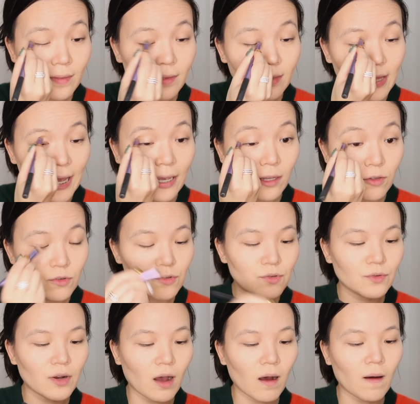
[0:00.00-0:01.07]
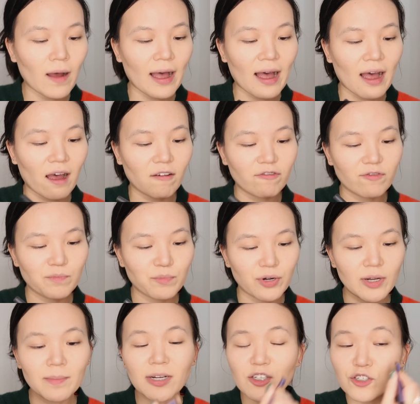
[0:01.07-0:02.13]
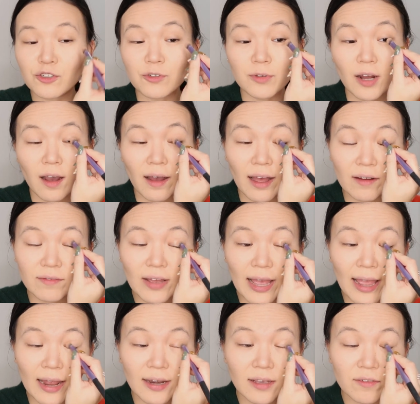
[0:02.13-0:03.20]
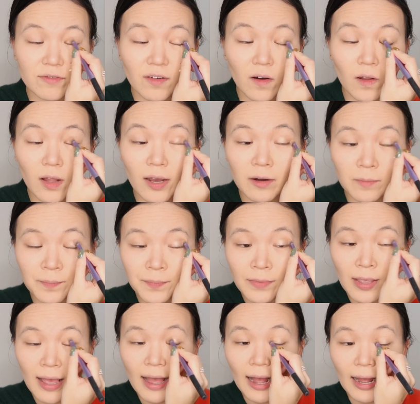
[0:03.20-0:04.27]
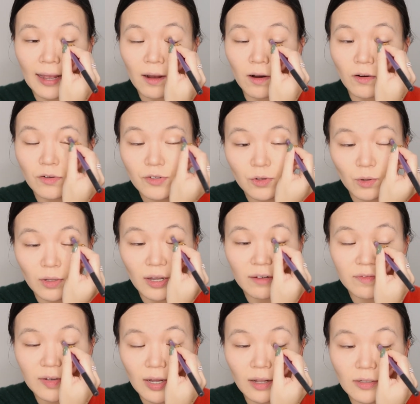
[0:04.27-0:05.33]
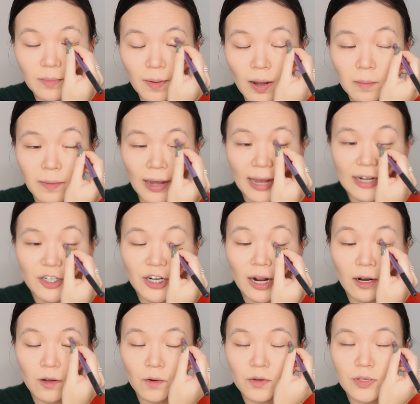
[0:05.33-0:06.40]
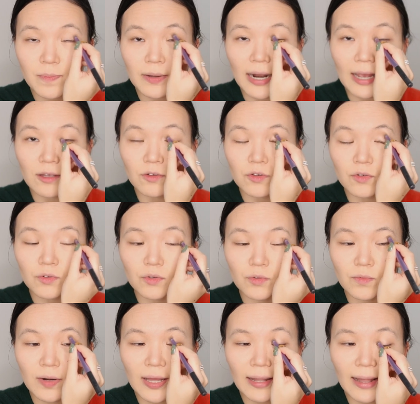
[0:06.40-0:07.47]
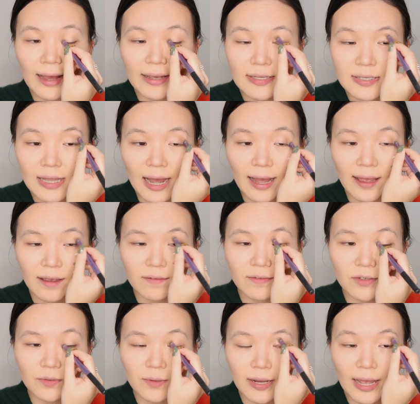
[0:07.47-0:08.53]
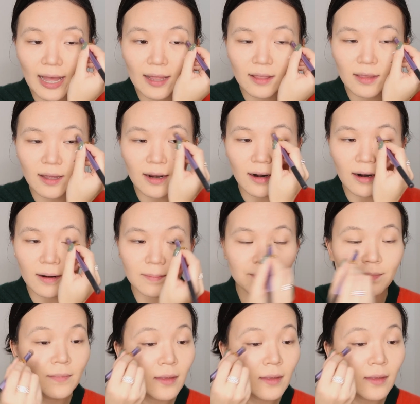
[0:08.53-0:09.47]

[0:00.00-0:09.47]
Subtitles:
they do not have, pretty much do not have any fallout. I also love ColourPop eyeshadows, but I do realize that if you get their